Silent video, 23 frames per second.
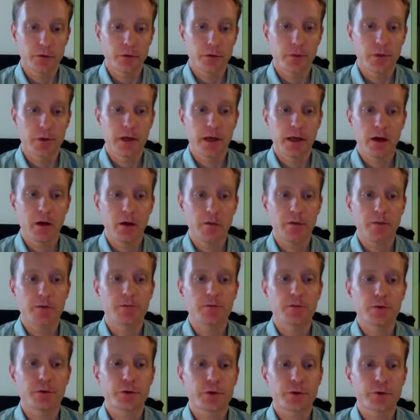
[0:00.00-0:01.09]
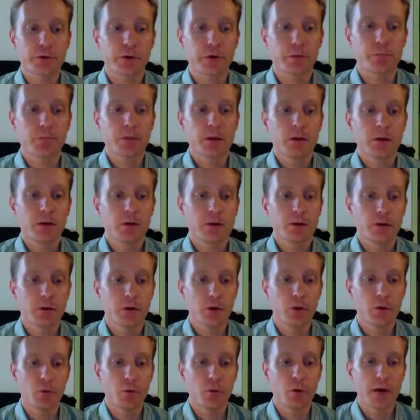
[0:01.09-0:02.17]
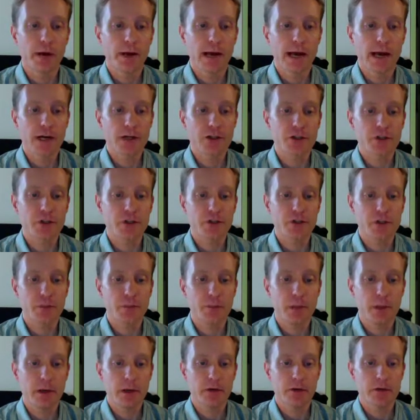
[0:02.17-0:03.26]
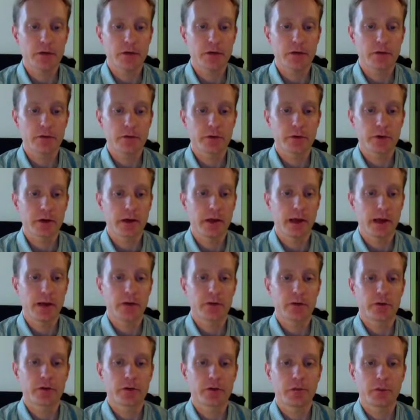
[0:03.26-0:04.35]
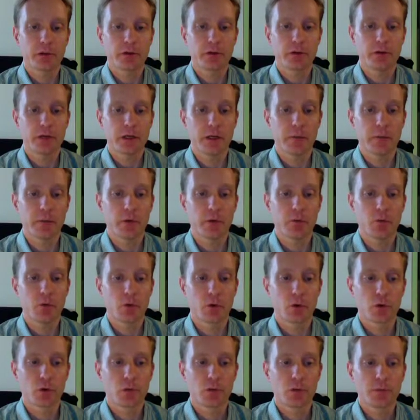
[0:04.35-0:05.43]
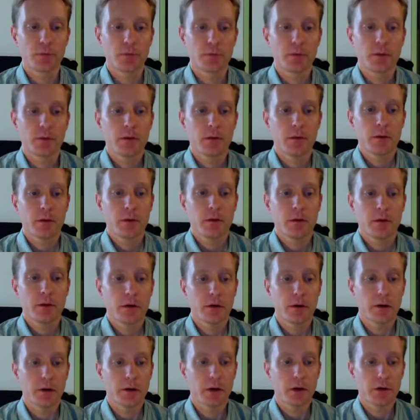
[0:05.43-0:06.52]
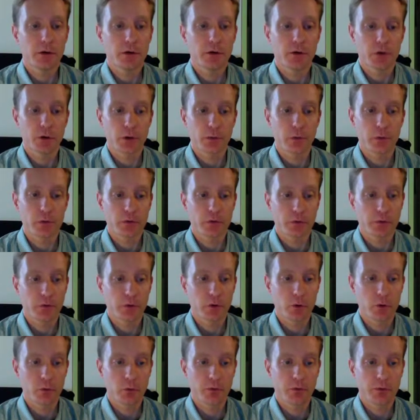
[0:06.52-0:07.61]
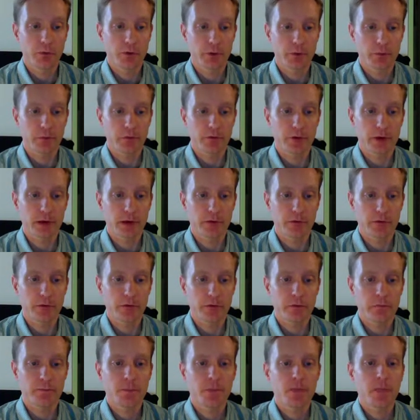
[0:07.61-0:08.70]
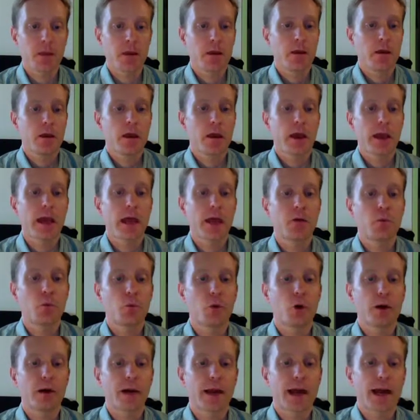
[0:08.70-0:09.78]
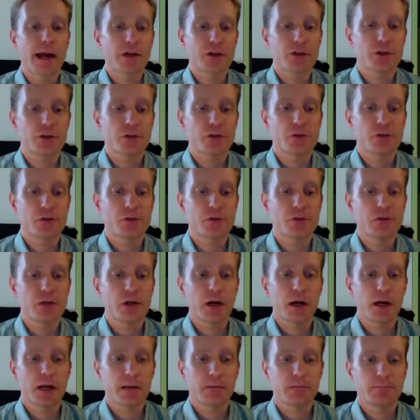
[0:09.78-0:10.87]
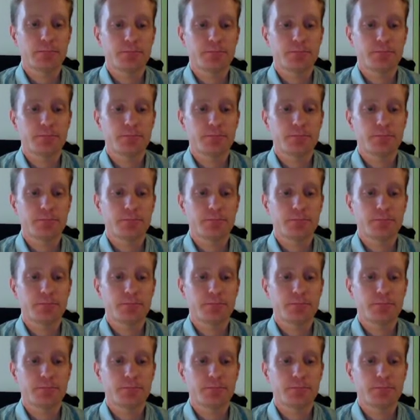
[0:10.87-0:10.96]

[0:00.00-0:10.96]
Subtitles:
human health and flourishing to know what actions diminish this, and hence can be deemed immoral under normal circumstances, and what actions do not.